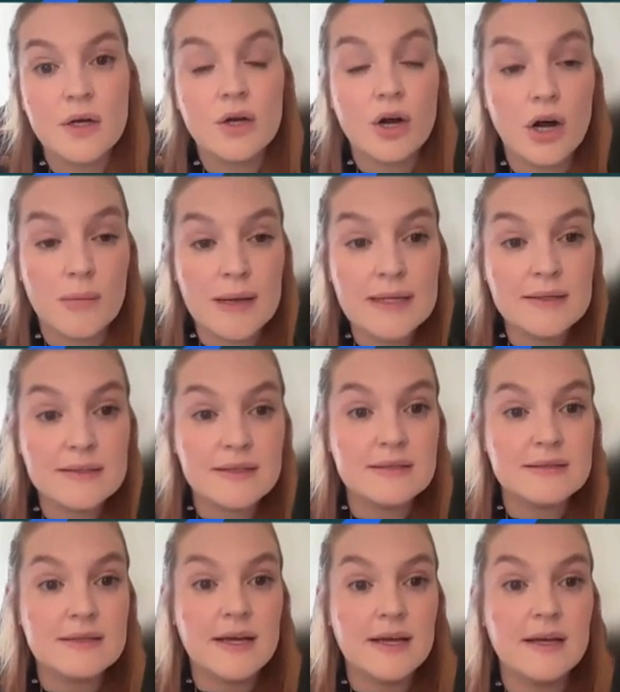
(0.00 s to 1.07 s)
comments
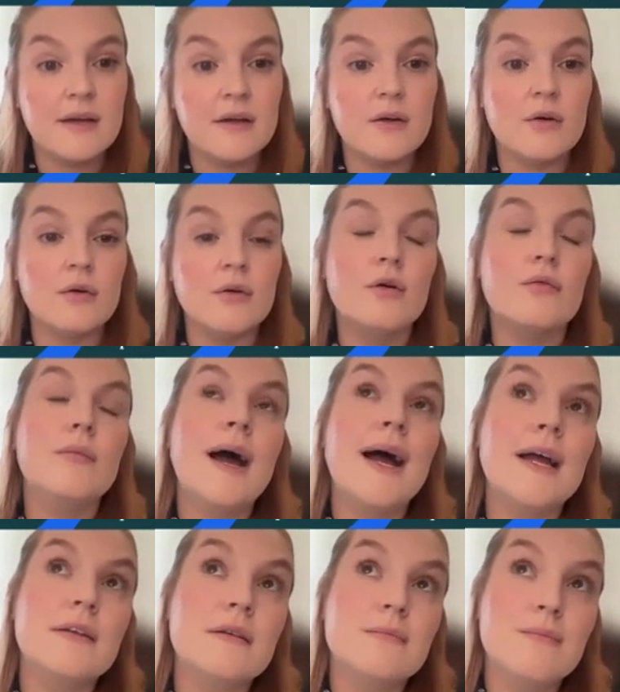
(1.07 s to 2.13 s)
that say, or
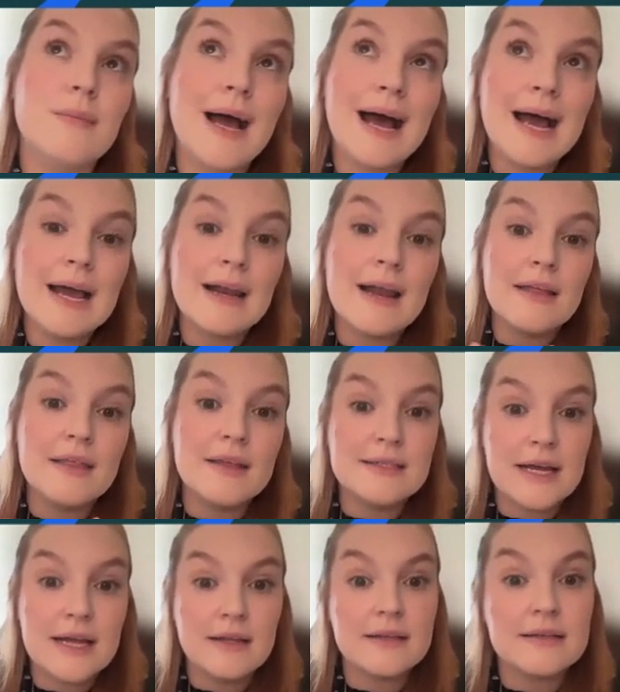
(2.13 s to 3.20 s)
I highlight the
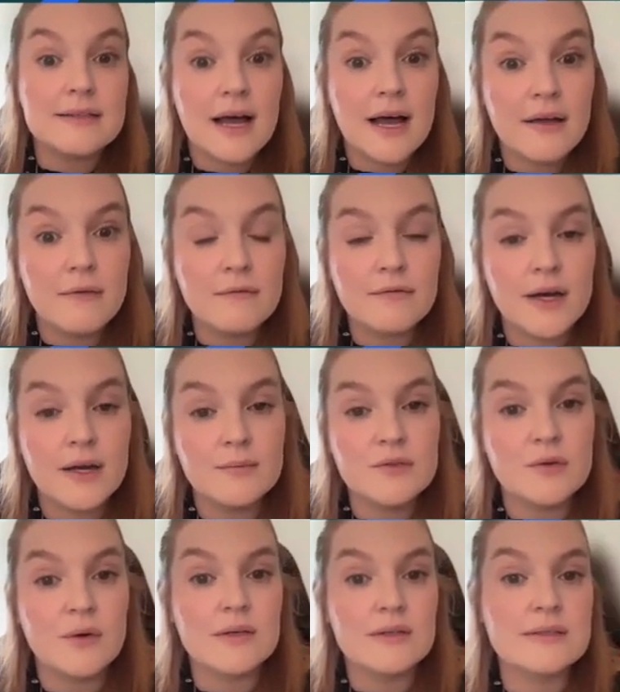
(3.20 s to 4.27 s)
date, the time frame,
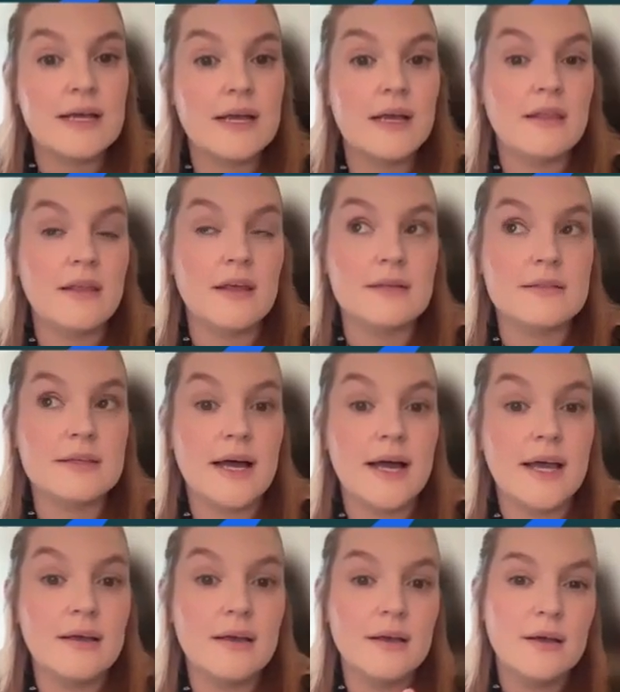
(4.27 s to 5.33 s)
so it'll say things
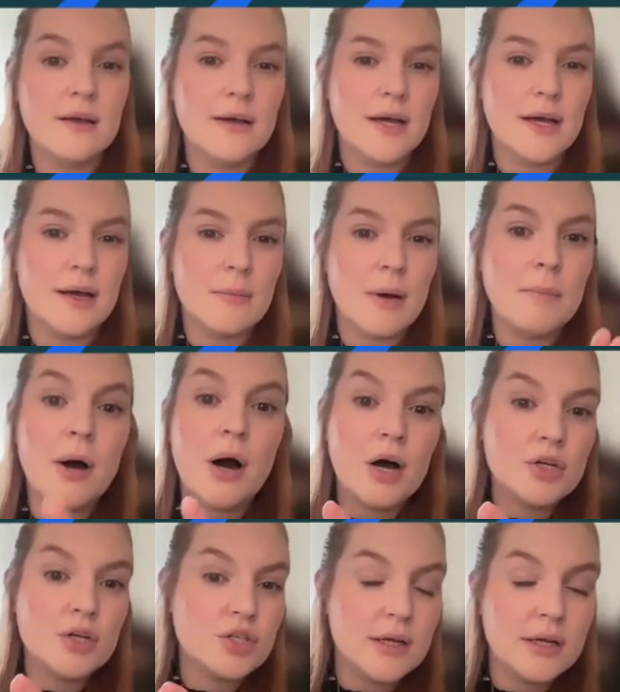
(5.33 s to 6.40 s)
like a
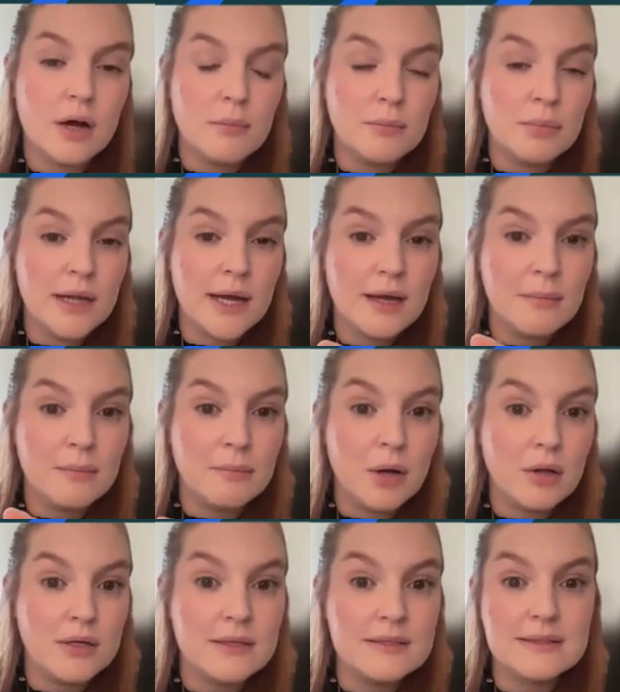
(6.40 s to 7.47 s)
partially compliant
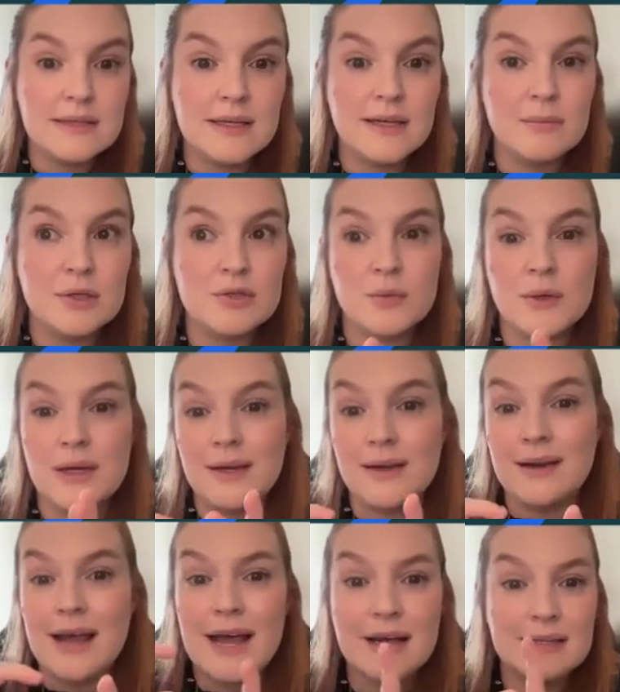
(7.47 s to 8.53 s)
policy
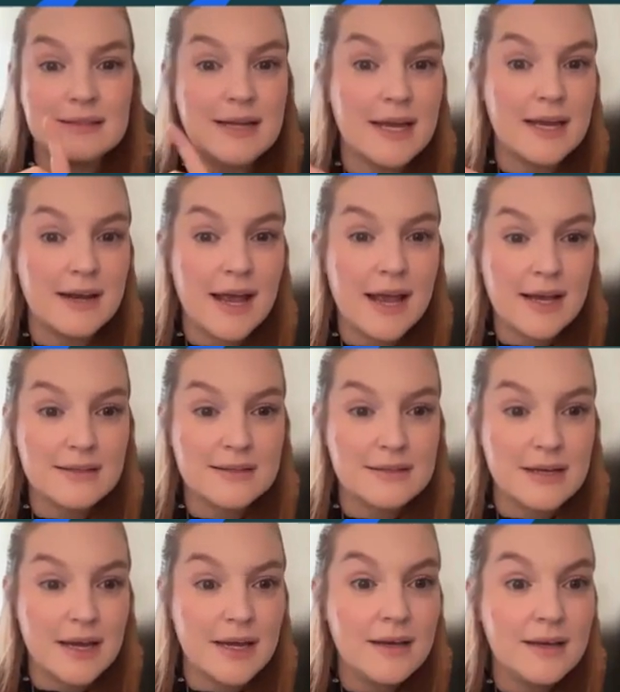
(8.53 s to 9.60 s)
between X date and X
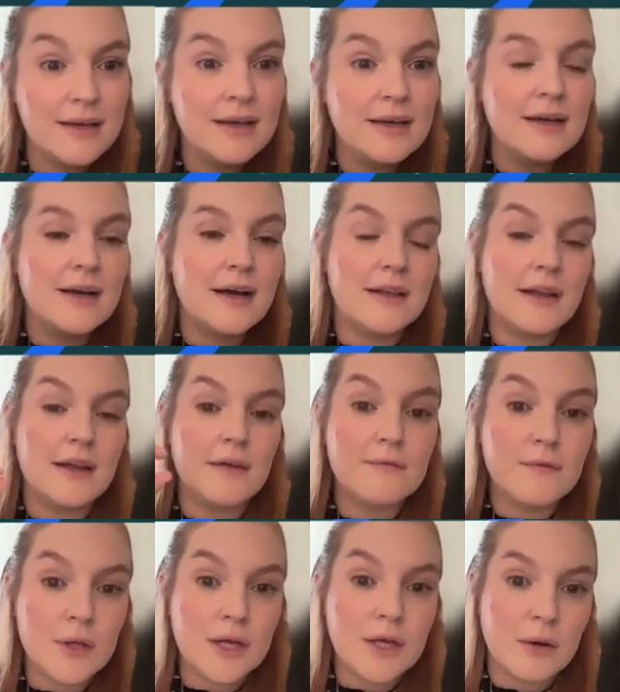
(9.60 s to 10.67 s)
date, and then a
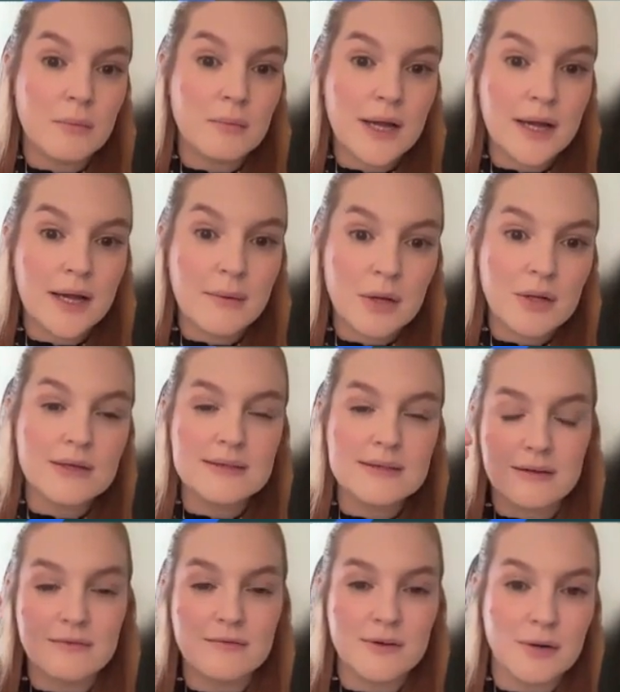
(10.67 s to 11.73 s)
fully compliant
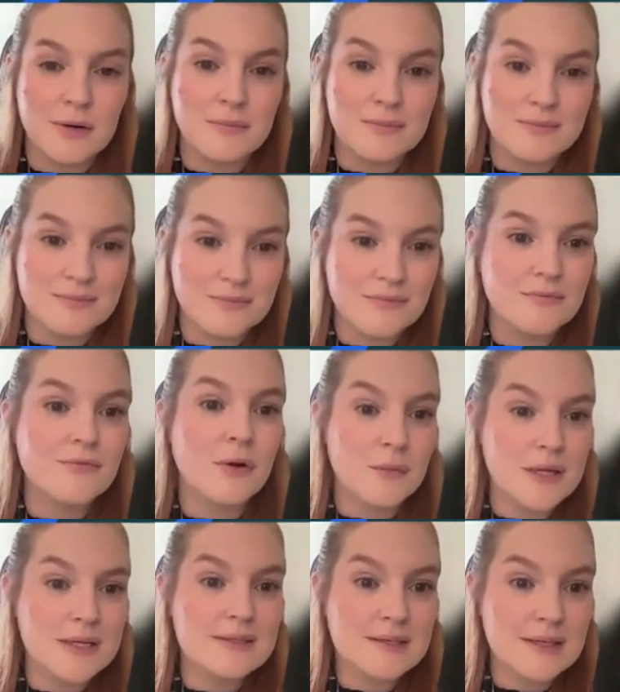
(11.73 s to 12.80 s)
policy from
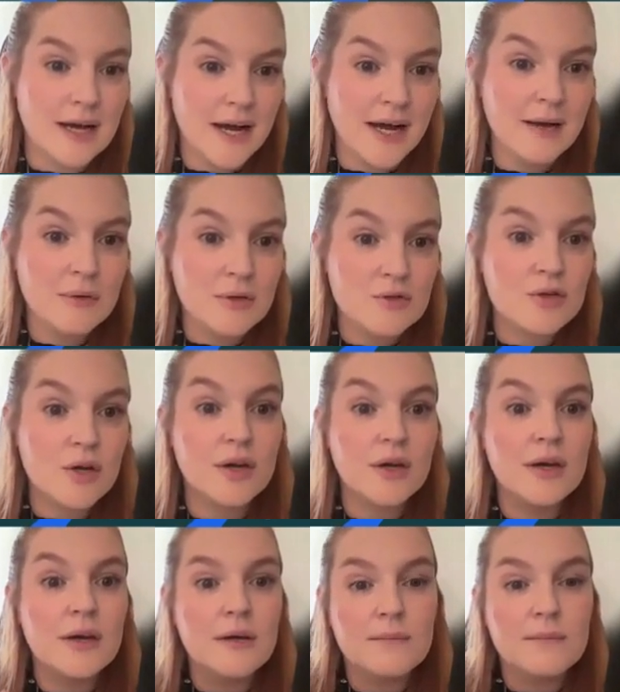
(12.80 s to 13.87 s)
this time. And so
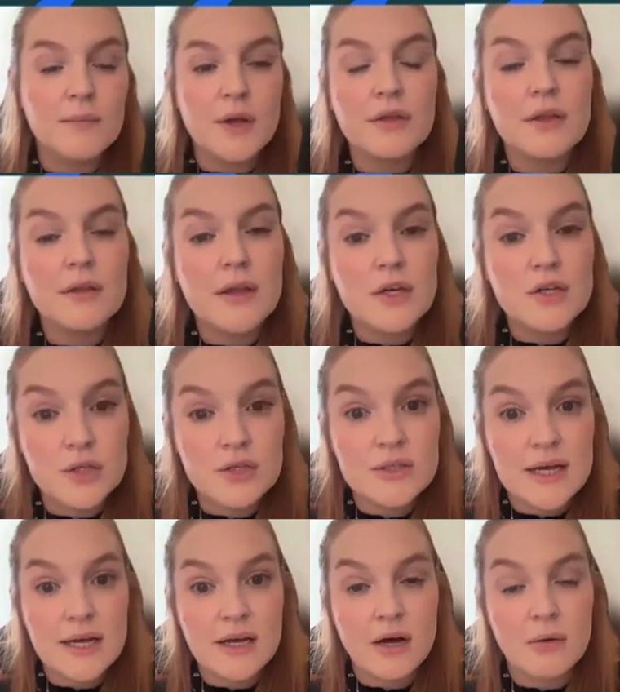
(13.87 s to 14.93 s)
I think they do
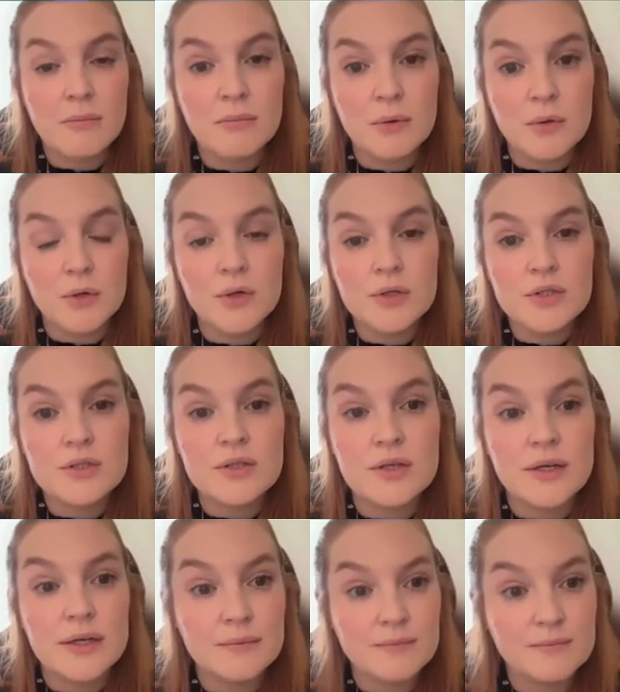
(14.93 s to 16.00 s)
take on board
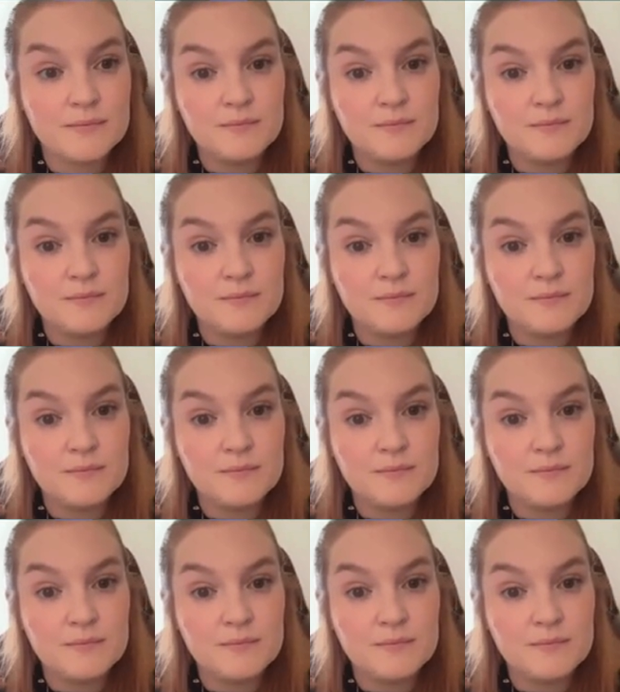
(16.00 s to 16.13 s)
that